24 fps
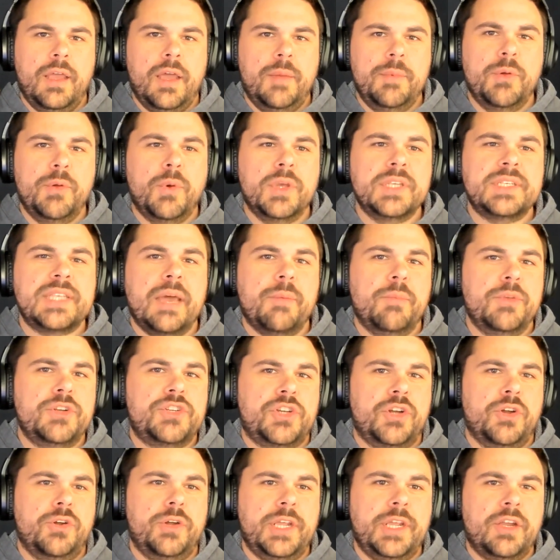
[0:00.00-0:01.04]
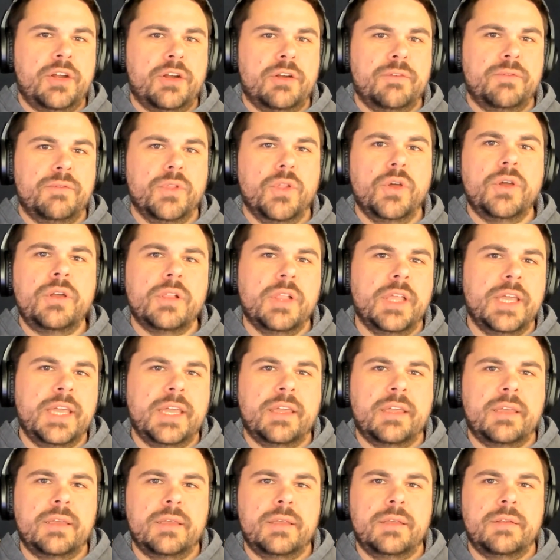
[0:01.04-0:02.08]
I mean, what does that maturity curve look
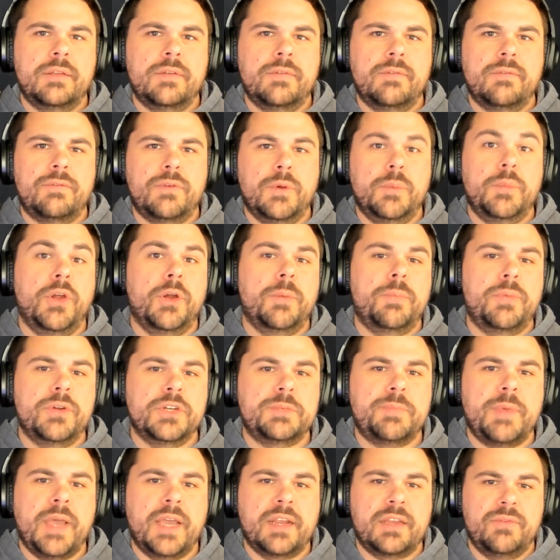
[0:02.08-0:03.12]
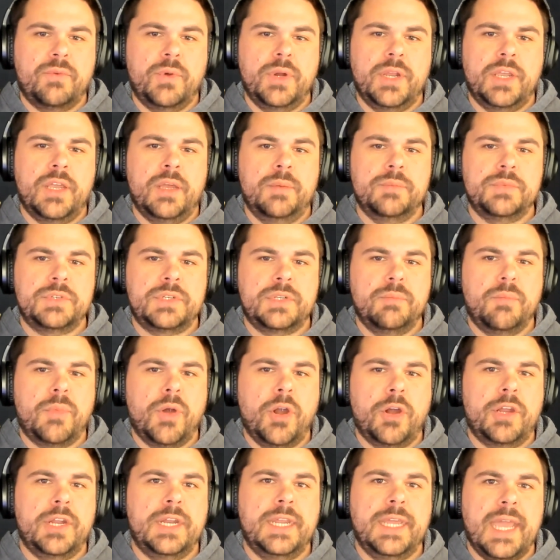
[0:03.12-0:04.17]
like from your perspective when it comes to
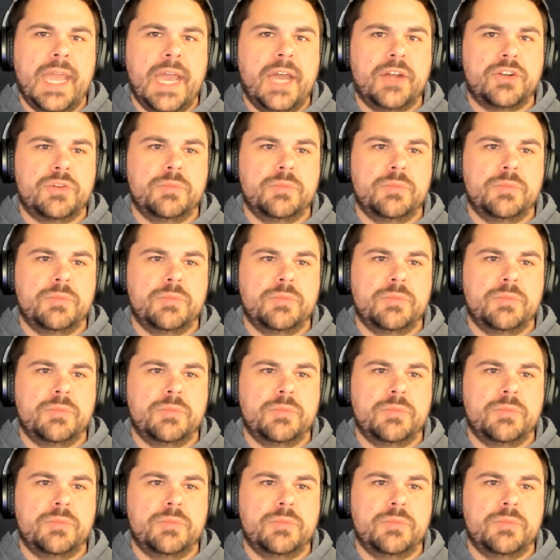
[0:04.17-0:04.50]
marketing